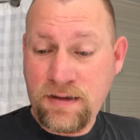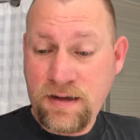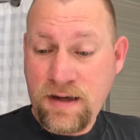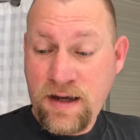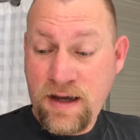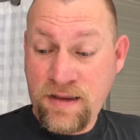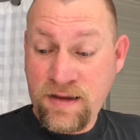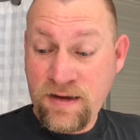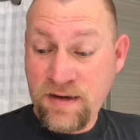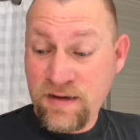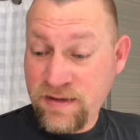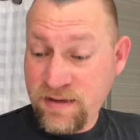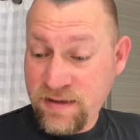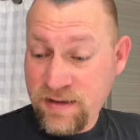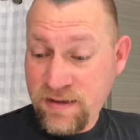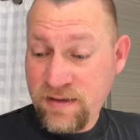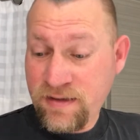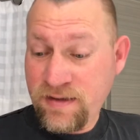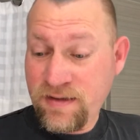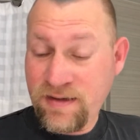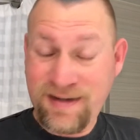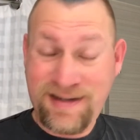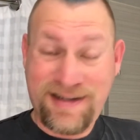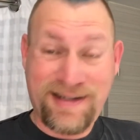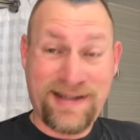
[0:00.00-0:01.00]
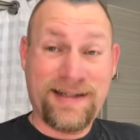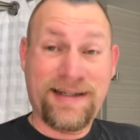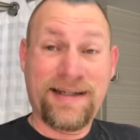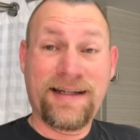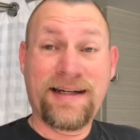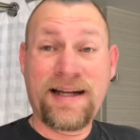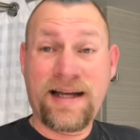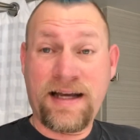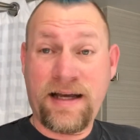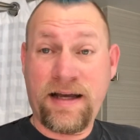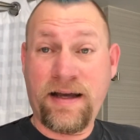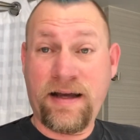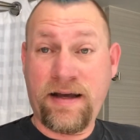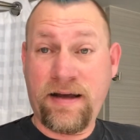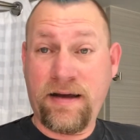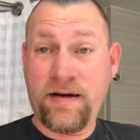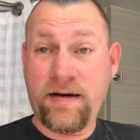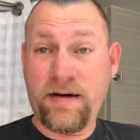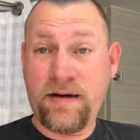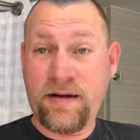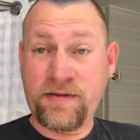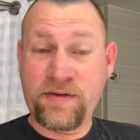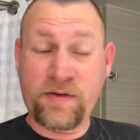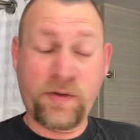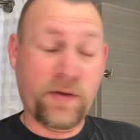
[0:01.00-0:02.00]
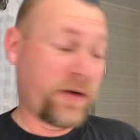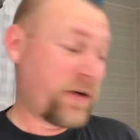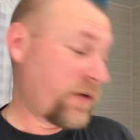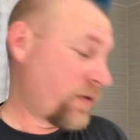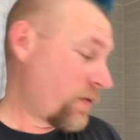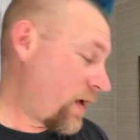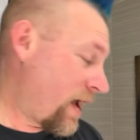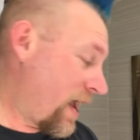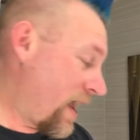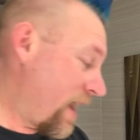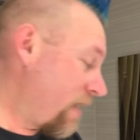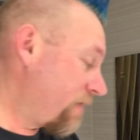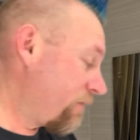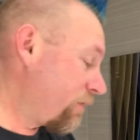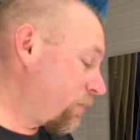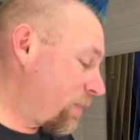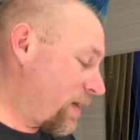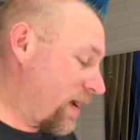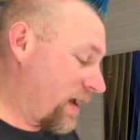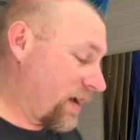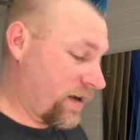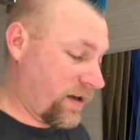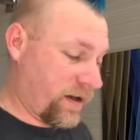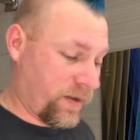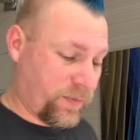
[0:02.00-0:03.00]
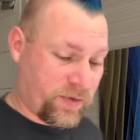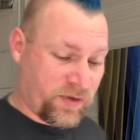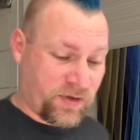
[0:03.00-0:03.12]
I thought I did. I did not. So I don't have a backup.